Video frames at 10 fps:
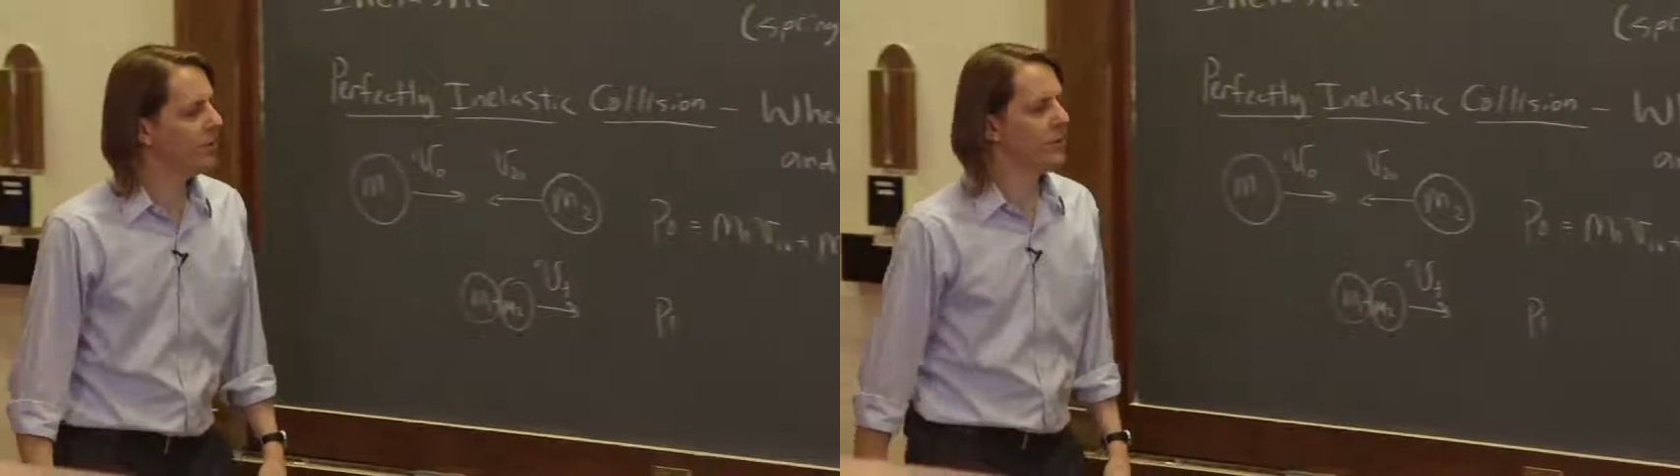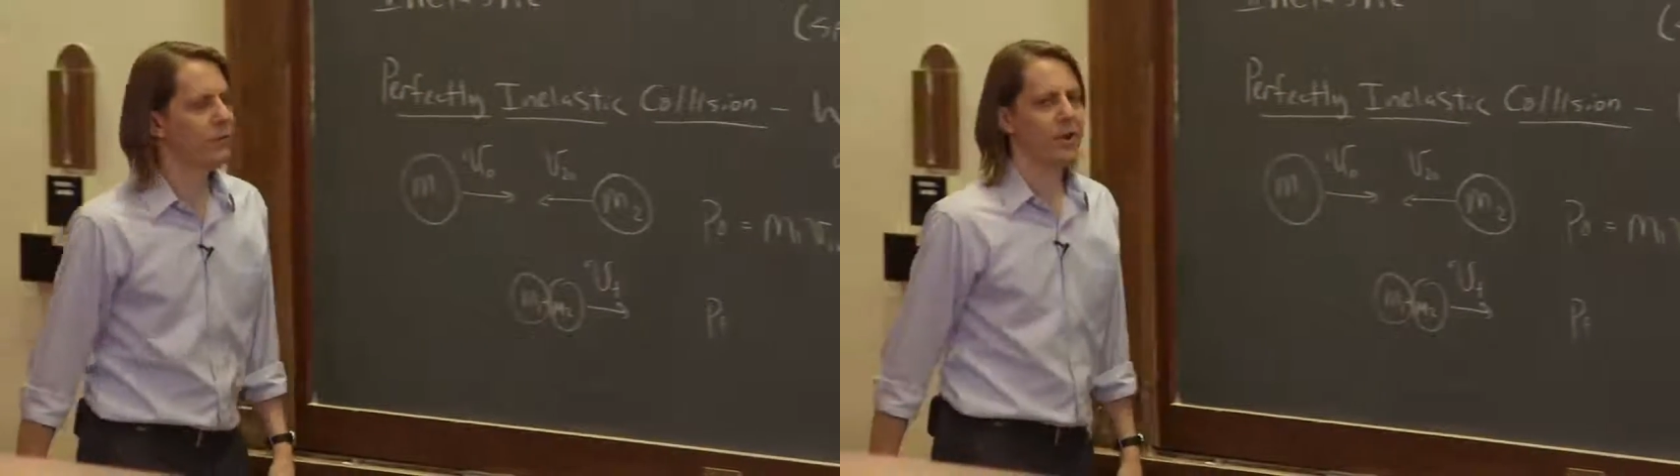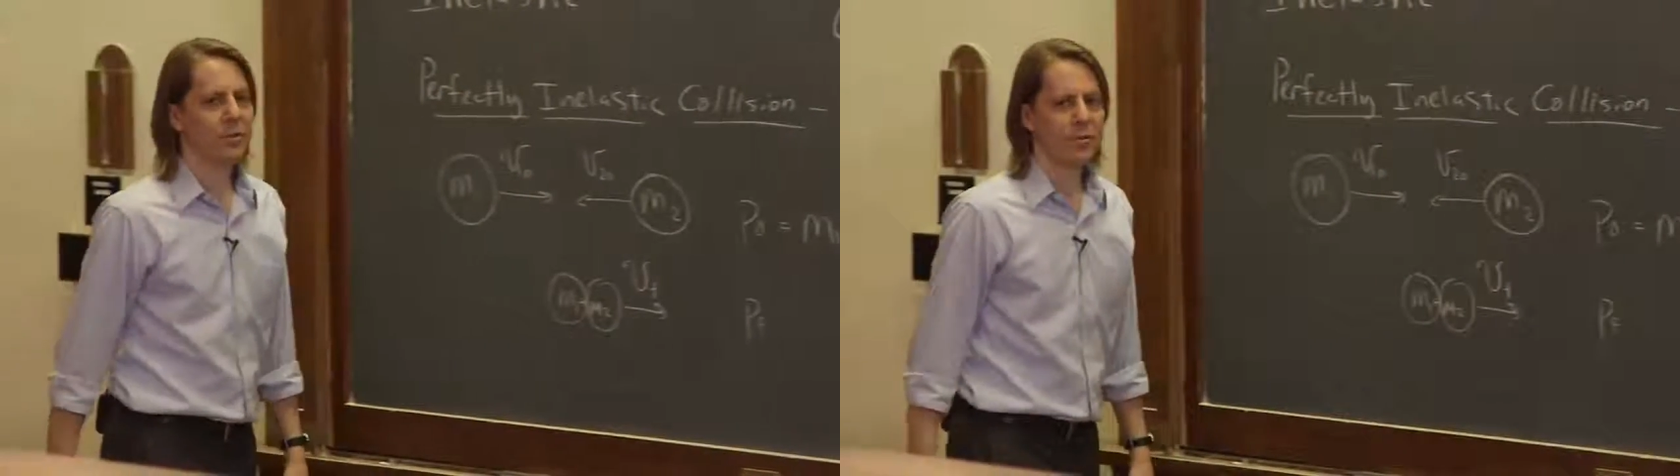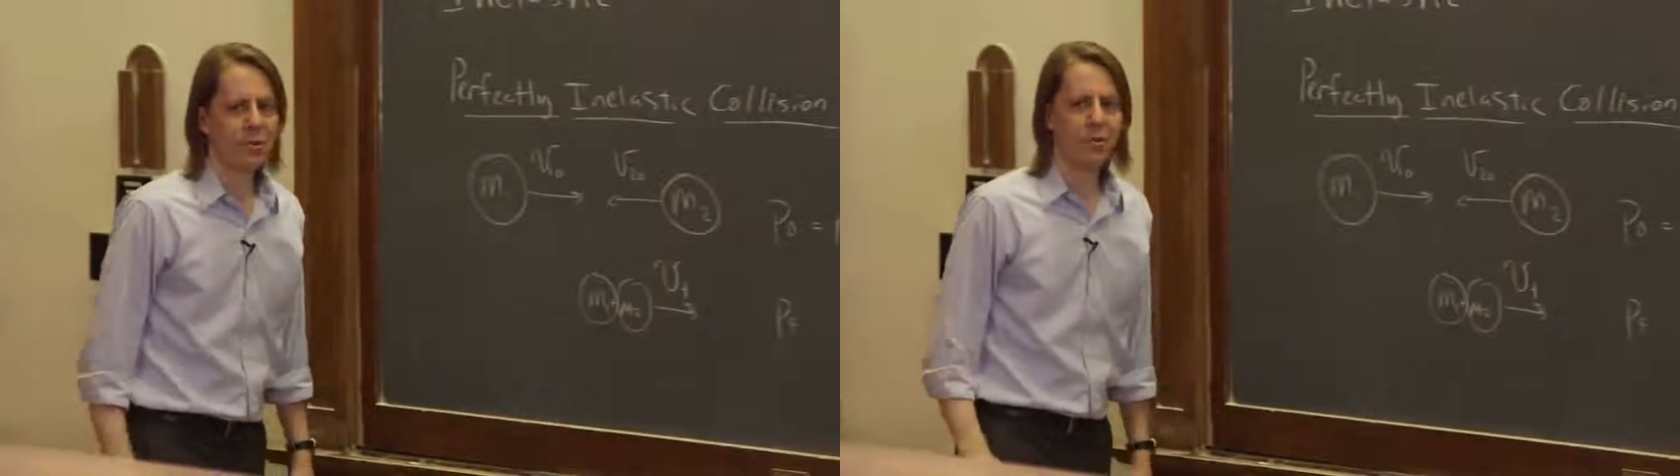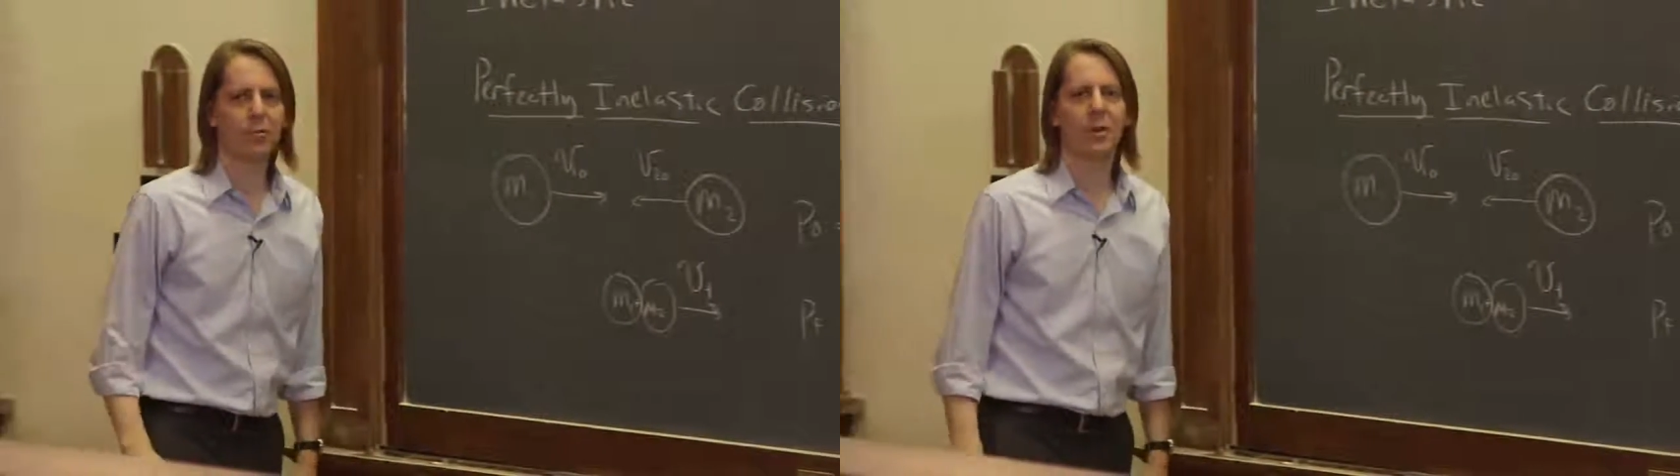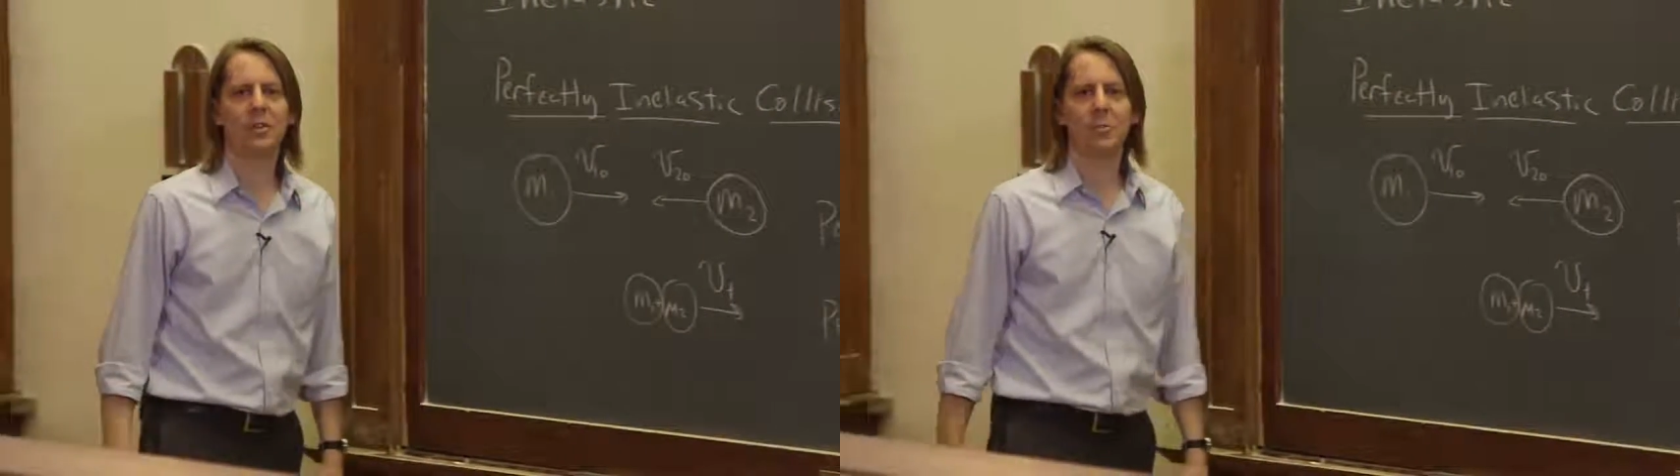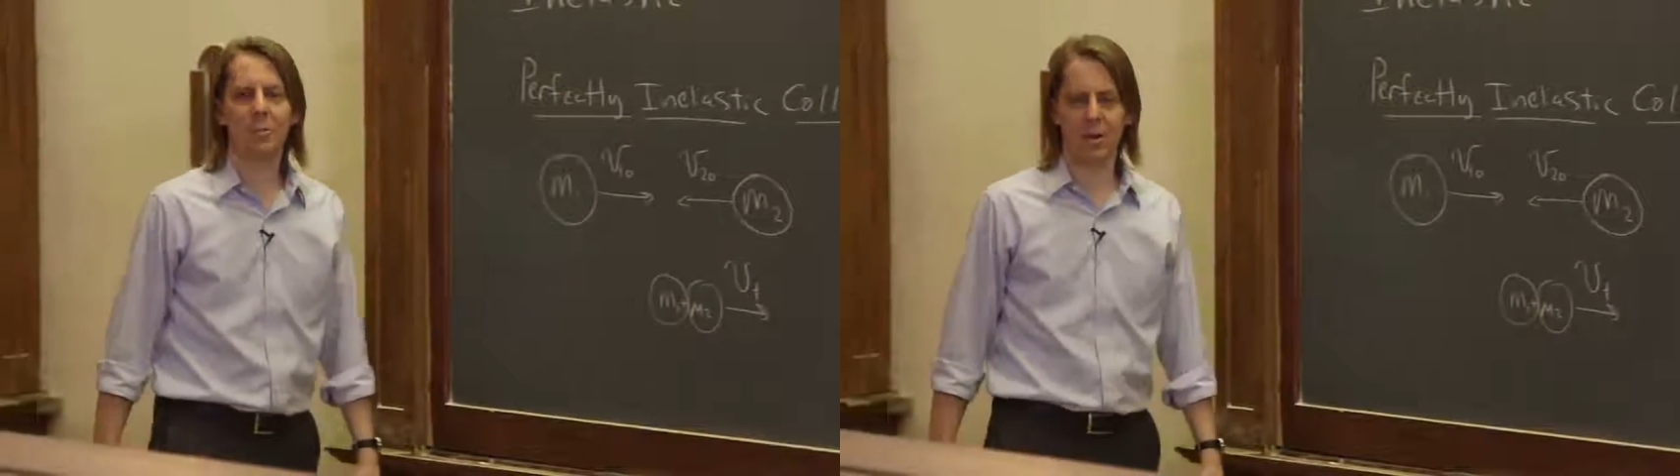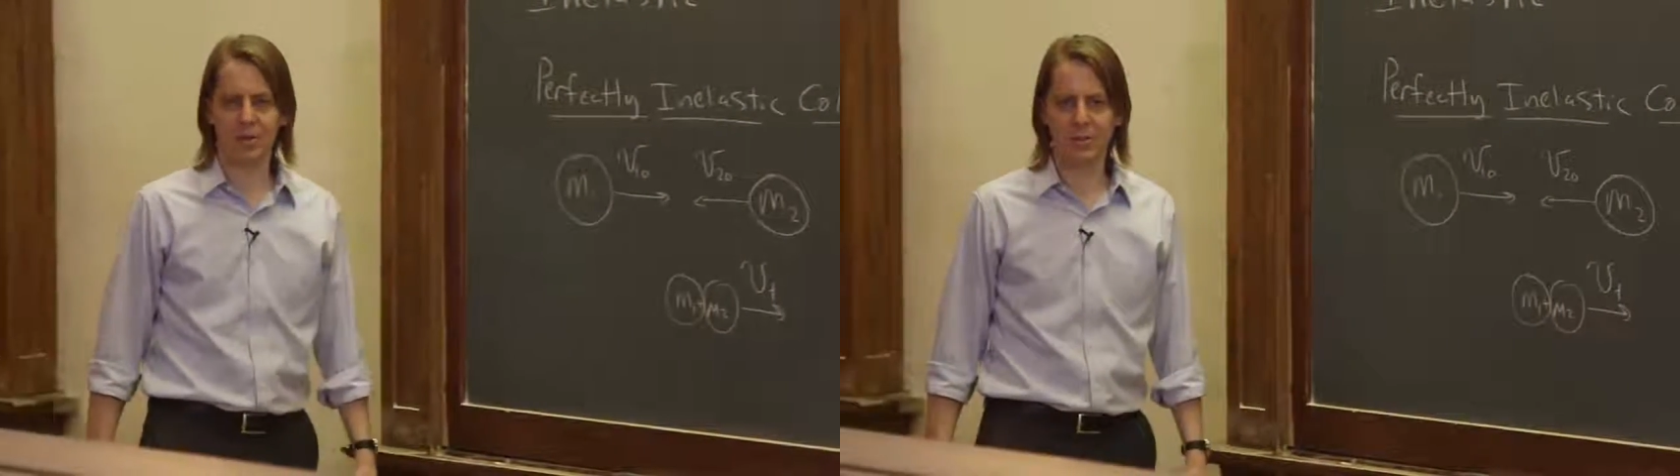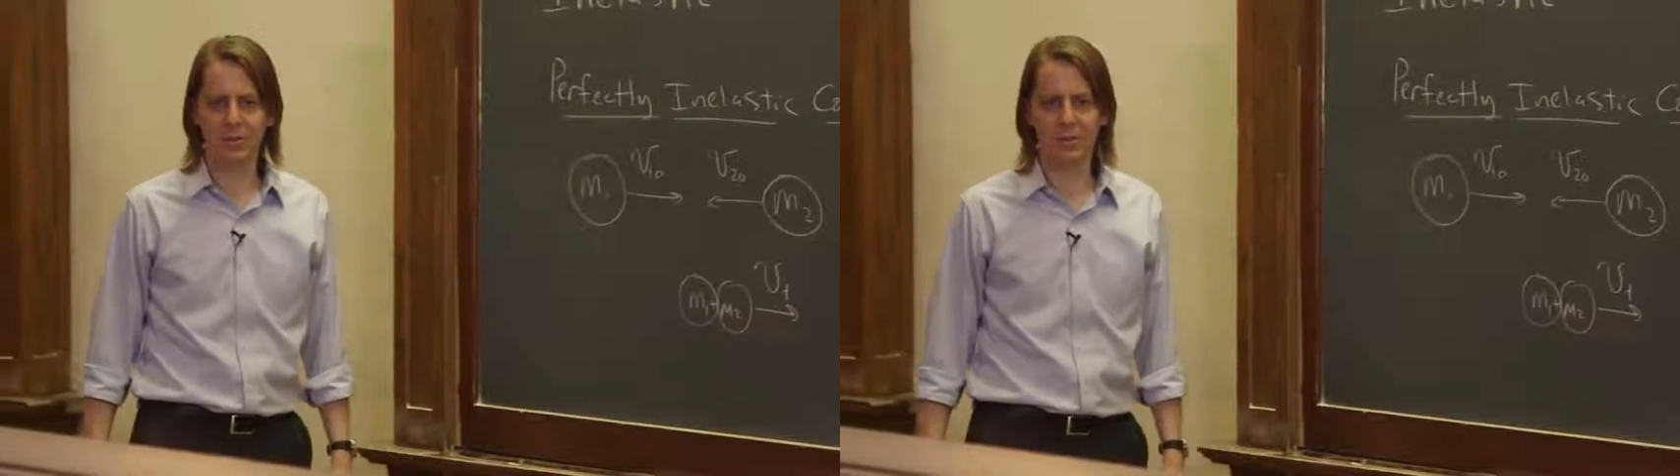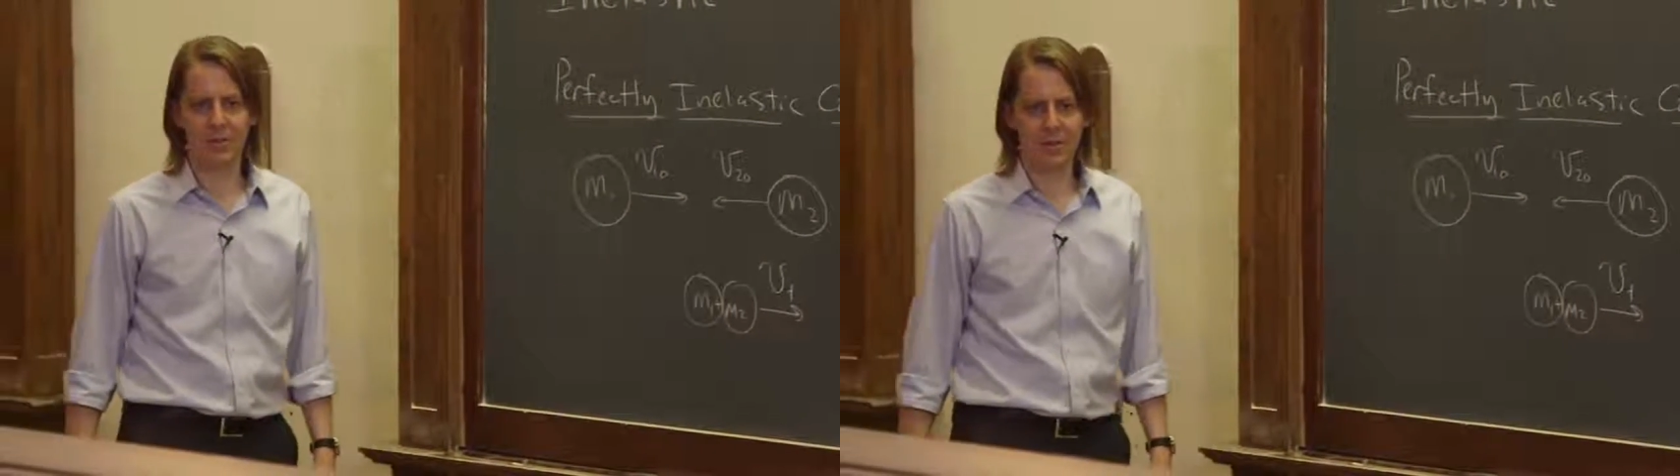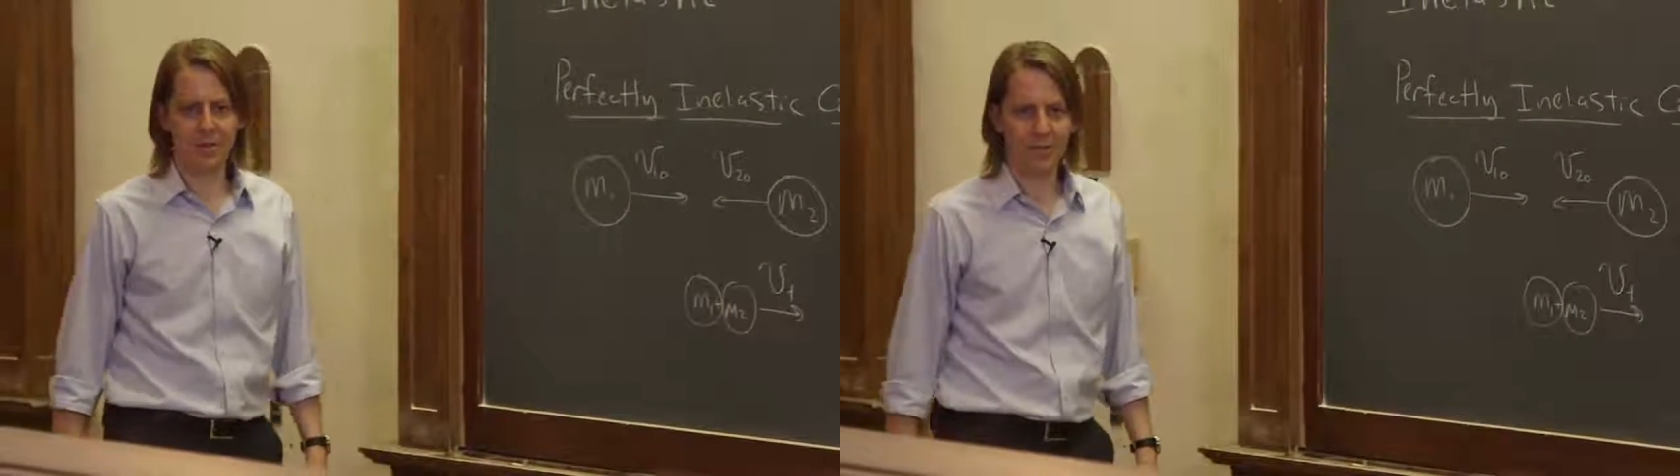is a vector, the direction matters, right?